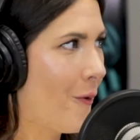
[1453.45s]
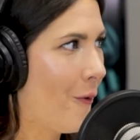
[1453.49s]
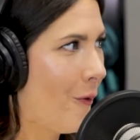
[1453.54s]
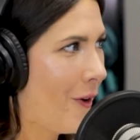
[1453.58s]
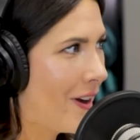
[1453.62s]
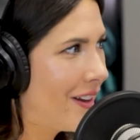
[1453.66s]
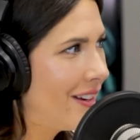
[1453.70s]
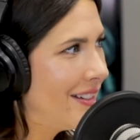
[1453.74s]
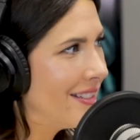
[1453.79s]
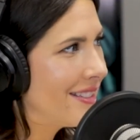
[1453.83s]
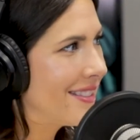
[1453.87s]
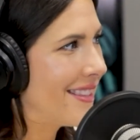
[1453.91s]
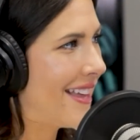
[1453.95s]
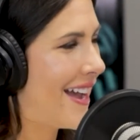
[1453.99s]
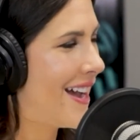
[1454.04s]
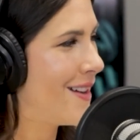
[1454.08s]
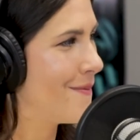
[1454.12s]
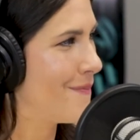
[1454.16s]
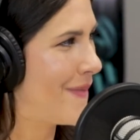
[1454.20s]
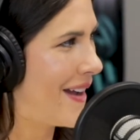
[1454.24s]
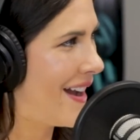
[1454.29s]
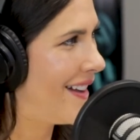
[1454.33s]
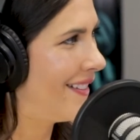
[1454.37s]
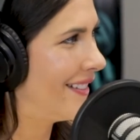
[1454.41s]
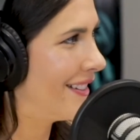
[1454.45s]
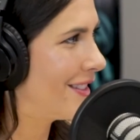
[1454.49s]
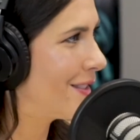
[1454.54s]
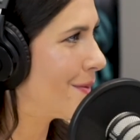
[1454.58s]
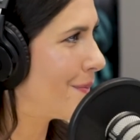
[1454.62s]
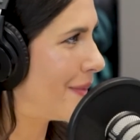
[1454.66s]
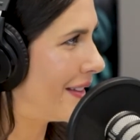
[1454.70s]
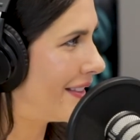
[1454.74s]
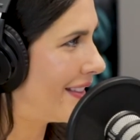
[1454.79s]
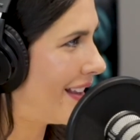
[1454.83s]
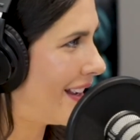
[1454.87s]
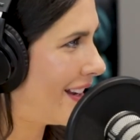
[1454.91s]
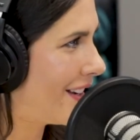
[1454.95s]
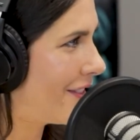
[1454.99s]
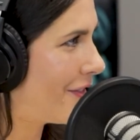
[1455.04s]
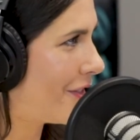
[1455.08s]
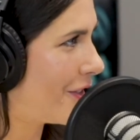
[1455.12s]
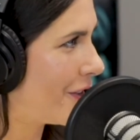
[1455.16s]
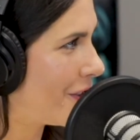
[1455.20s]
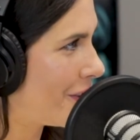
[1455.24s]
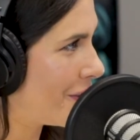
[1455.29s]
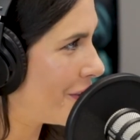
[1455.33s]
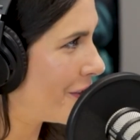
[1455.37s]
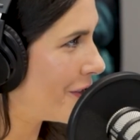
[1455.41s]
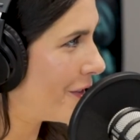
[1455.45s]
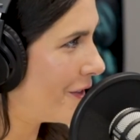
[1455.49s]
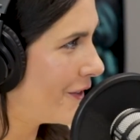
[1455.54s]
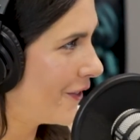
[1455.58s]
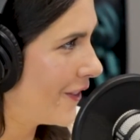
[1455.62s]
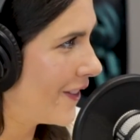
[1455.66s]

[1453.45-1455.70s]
What has that balance been like for you?